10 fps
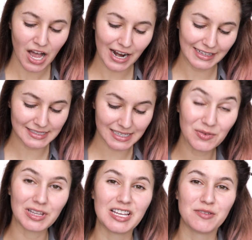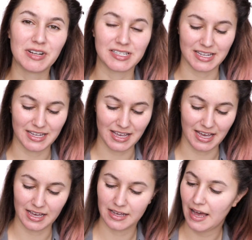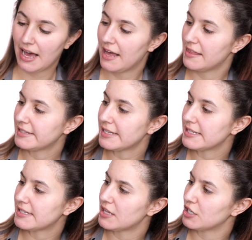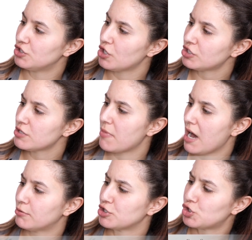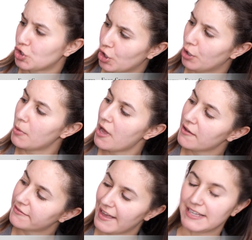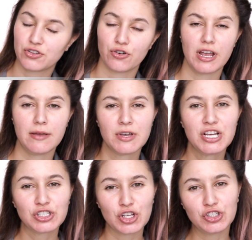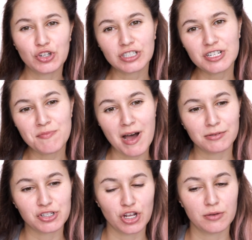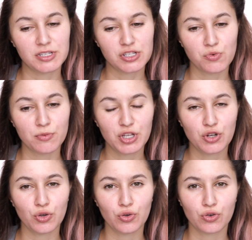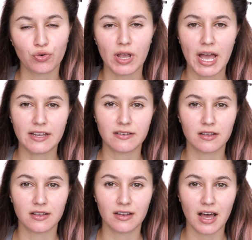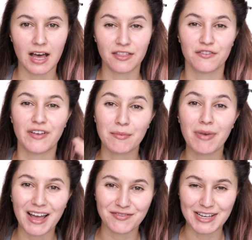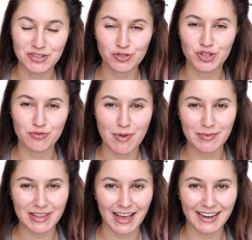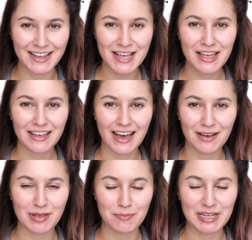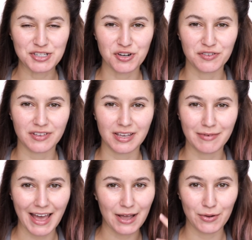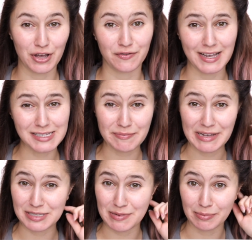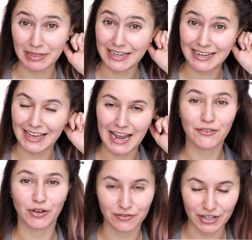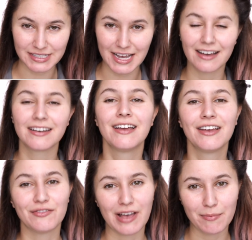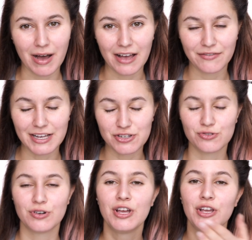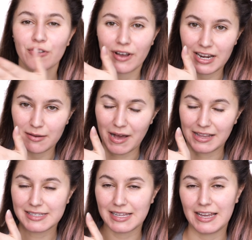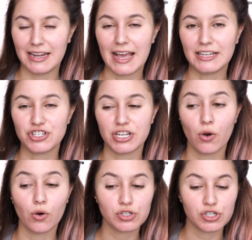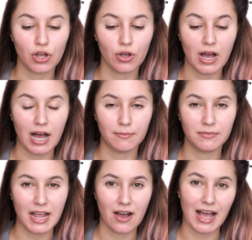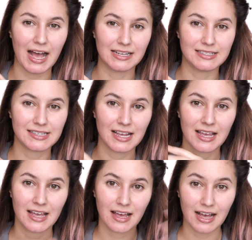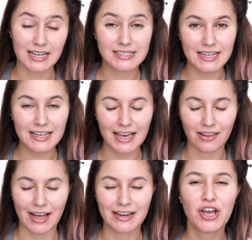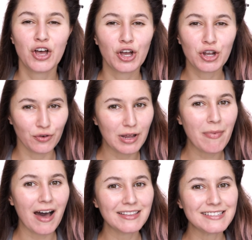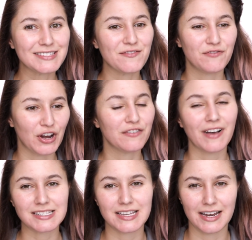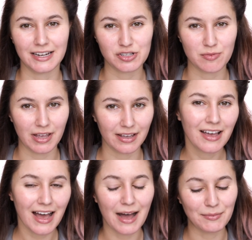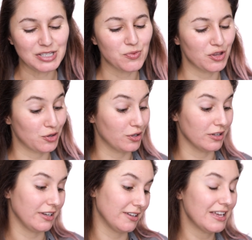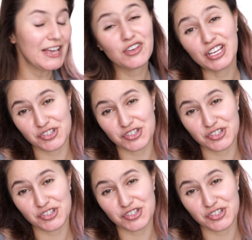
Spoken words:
All right, let's start with a little bit of skincare. This is the Dr. Barbara Sturm face cream. So Dr. Barbara Sturm is the woman who created the vampire facial. Do you remember that, that picture of Kim K where her face appeared to be bleeding and everyone freaked out? Vampire facial created by this lady, and she also now has a skincare line. Her career path is very fascinating to me. It's worth Googling if you're